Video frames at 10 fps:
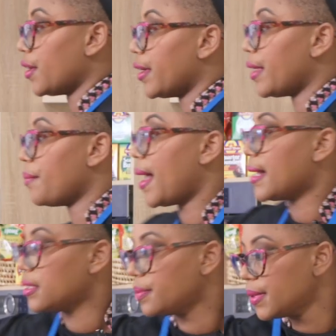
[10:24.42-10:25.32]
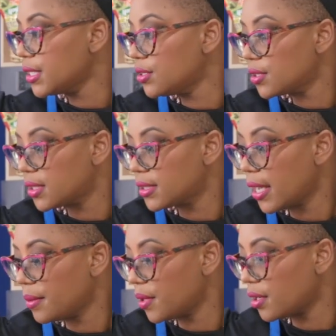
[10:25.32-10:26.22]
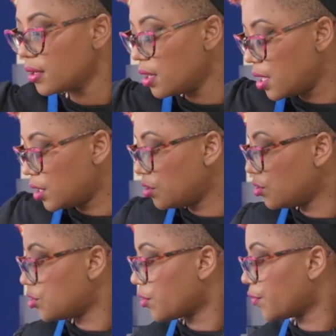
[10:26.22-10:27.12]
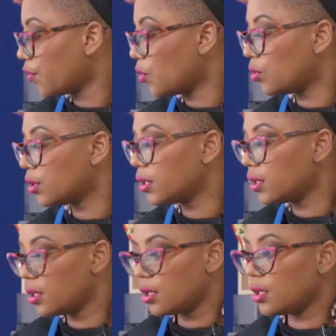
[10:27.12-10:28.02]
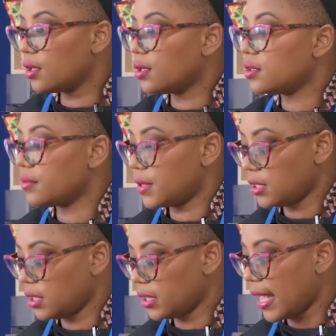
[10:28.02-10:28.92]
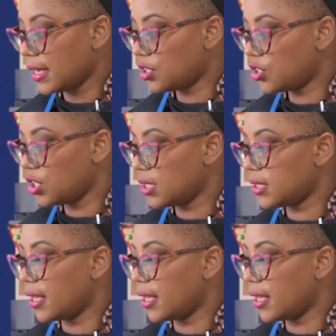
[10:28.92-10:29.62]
you're cooking pasta, please use a timer, use your phone. I'm just going to get these sheets